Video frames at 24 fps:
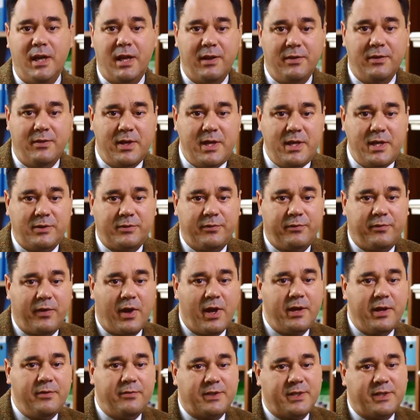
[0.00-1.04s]
These
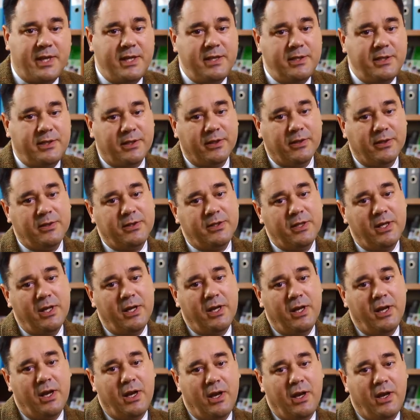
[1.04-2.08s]
five centres
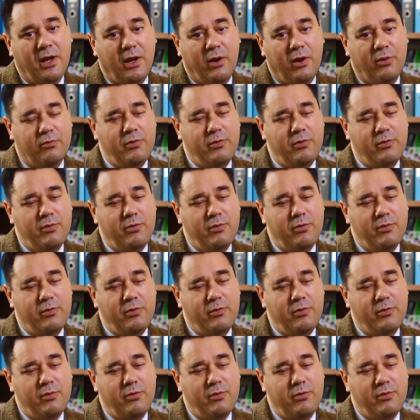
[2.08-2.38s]
are